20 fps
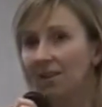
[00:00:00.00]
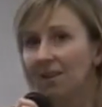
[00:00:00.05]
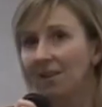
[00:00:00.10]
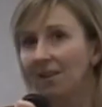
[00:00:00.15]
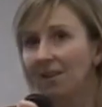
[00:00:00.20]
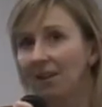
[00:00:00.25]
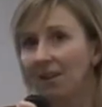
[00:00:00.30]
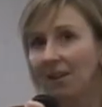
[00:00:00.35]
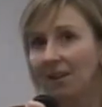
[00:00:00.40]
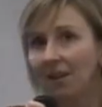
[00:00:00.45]

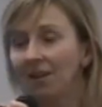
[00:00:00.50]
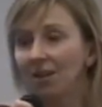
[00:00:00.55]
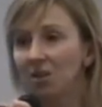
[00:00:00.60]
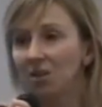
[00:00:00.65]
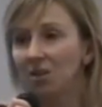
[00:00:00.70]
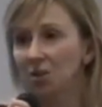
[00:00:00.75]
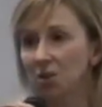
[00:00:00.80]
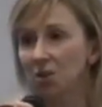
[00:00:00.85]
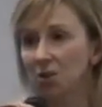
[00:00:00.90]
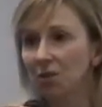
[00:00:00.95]
That
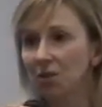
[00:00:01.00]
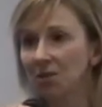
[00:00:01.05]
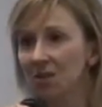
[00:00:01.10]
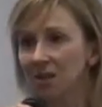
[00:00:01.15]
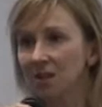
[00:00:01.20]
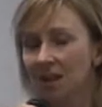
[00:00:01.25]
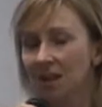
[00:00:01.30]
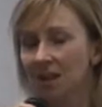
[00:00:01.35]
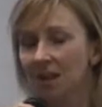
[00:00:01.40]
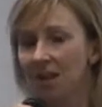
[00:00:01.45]
the
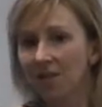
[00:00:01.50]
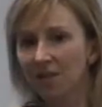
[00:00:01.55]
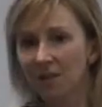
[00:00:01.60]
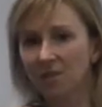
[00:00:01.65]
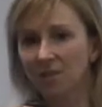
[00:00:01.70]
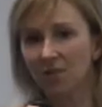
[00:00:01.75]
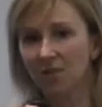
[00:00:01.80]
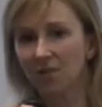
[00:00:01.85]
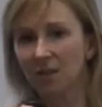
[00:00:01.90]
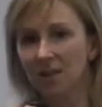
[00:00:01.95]
students
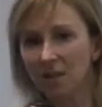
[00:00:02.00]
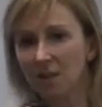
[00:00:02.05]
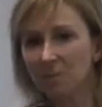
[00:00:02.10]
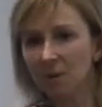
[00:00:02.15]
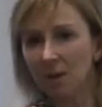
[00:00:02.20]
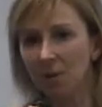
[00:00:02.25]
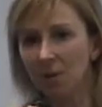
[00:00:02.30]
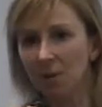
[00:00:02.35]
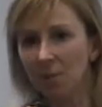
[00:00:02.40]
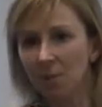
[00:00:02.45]
have this phrase,
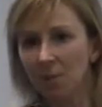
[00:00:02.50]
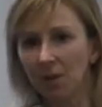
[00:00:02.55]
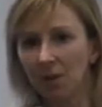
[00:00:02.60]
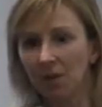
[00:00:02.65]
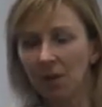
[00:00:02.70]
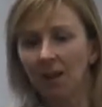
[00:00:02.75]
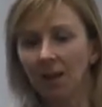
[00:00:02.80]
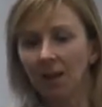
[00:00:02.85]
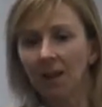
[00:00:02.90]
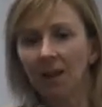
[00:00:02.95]
in my
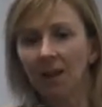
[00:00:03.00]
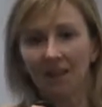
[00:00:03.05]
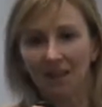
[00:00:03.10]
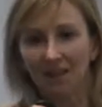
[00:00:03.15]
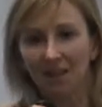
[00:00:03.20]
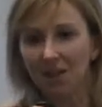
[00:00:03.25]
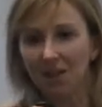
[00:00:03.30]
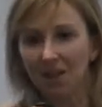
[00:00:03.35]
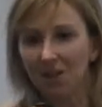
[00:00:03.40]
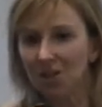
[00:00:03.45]
opinion,
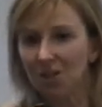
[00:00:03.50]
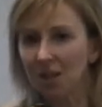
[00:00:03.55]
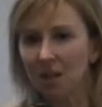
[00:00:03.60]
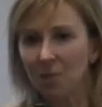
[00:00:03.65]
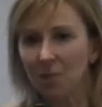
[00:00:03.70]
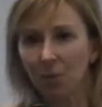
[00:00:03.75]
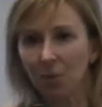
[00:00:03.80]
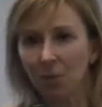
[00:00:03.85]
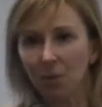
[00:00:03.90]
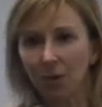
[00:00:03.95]
that they
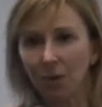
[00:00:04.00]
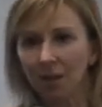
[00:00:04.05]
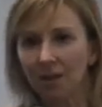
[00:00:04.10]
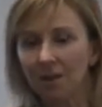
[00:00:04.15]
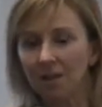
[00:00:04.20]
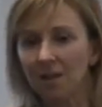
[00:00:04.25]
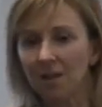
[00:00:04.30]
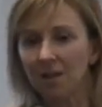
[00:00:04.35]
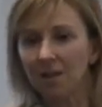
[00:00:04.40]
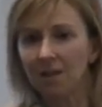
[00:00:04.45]
just keep putting
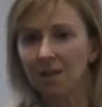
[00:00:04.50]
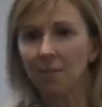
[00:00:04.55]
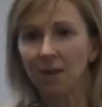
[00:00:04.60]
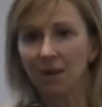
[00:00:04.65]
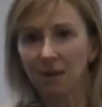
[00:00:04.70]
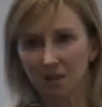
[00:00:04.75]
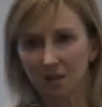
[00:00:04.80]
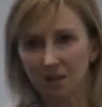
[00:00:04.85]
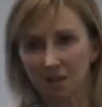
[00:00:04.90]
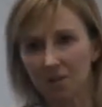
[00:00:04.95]
into the
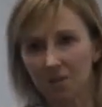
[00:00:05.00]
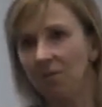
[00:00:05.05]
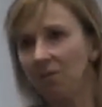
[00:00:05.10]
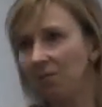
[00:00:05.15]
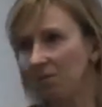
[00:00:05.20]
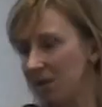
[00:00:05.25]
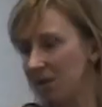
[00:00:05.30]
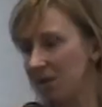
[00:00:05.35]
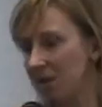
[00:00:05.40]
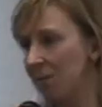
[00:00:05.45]
exam because they're
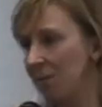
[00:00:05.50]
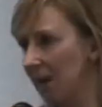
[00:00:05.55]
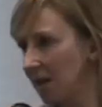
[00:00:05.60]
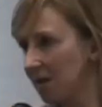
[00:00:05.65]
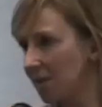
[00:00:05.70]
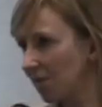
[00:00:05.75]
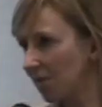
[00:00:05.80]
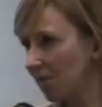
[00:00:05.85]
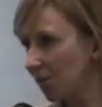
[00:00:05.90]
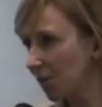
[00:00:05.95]
obviously
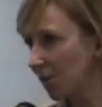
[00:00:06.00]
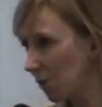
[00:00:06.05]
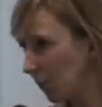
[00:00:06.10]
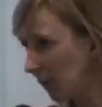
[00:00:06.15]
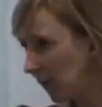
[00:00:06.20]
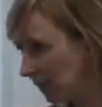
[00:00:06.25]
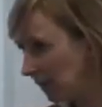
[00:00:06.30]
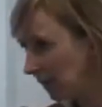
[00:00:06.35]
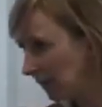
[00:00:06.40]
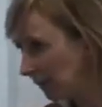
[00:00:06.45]
being asked for
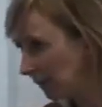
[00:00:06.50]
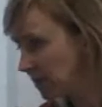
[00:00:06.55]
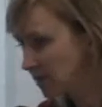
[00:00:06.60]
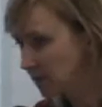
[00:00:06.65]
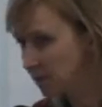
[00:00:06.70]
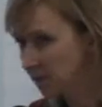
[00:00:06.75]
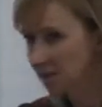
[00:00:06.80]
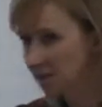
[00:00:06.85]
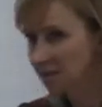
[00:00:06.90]
their opinion,